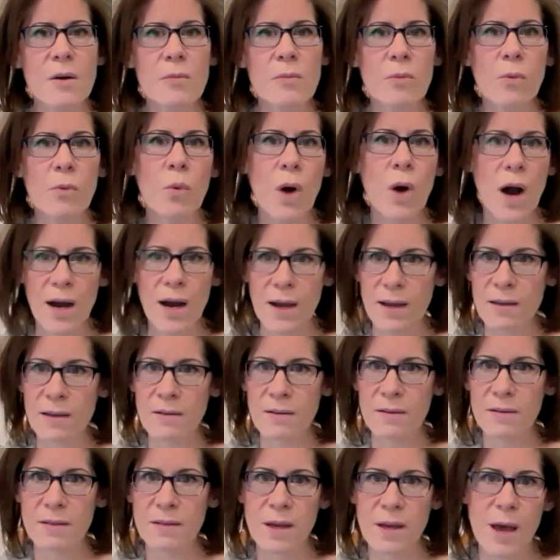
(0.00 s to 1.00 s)
why?
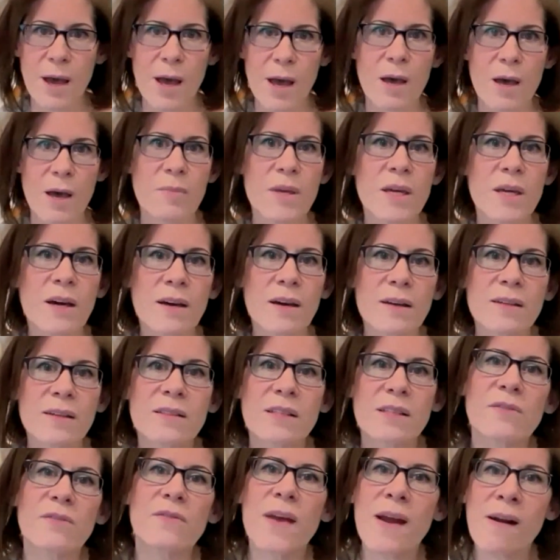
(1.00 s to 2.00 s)
Because
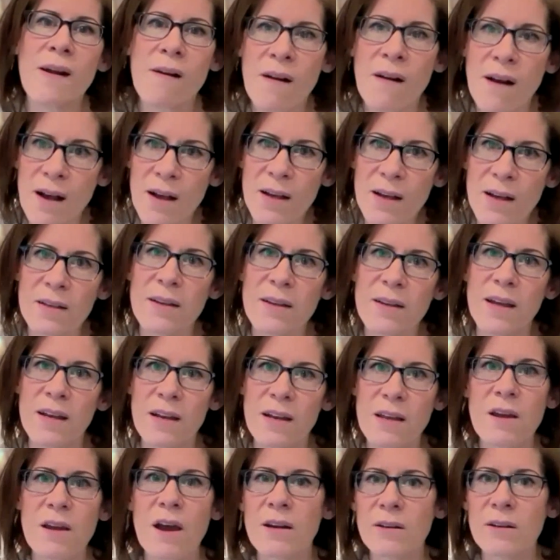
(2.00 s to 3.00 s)
if they are on
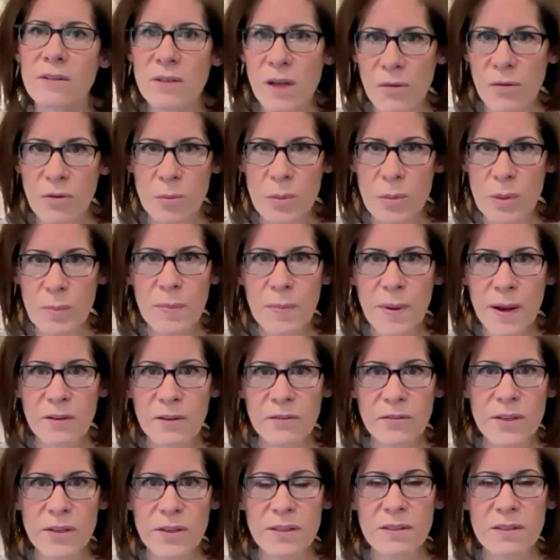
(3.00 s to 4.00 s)
any kind of government
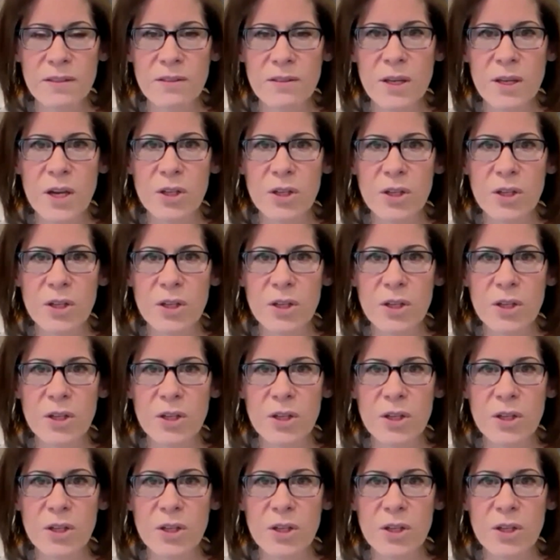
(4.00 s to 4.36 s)
benefits,